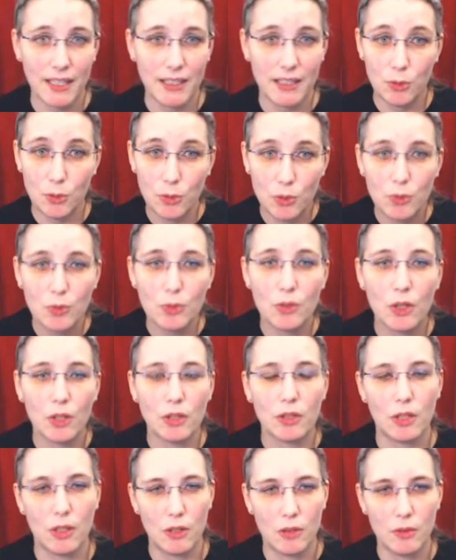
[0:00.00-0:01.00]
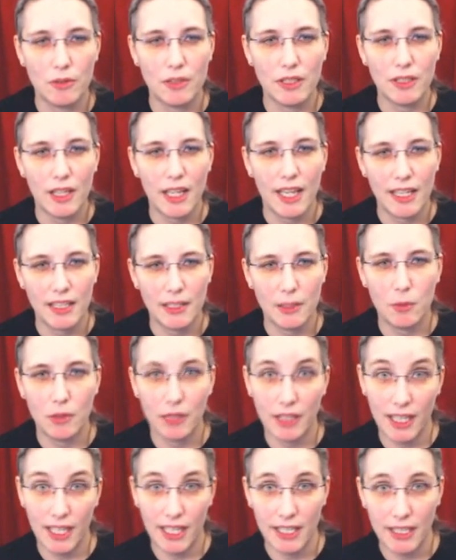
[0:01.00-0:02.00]
you do not own
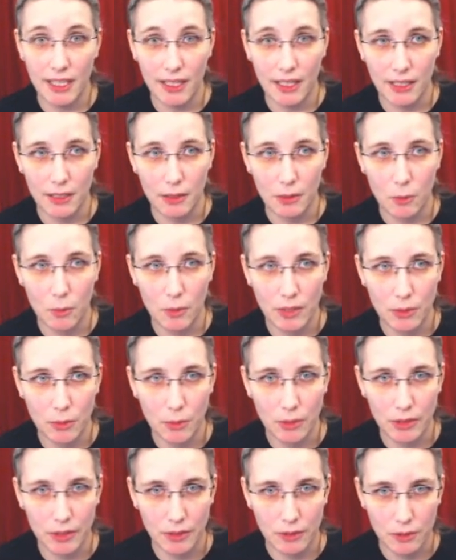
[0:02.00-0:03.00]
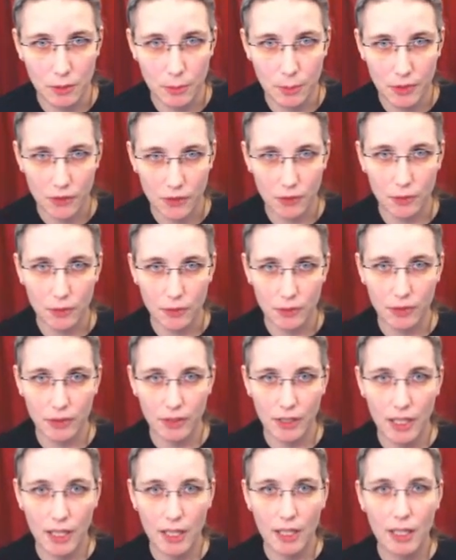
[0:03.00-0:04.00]
anyone anything when you work on open
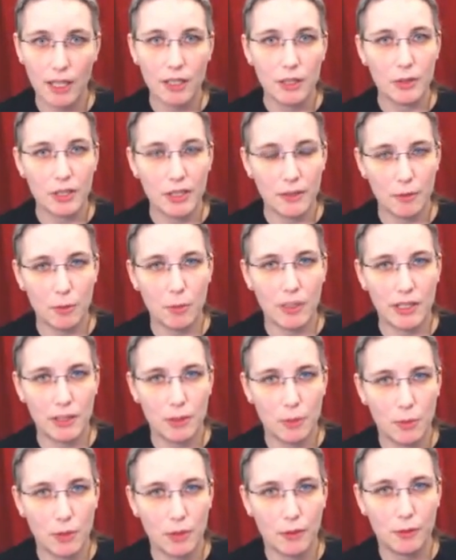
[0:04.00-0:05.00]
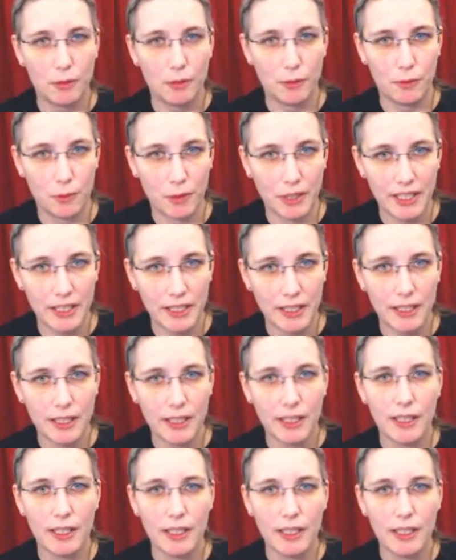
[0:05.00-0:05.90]
source. You give away your work for free.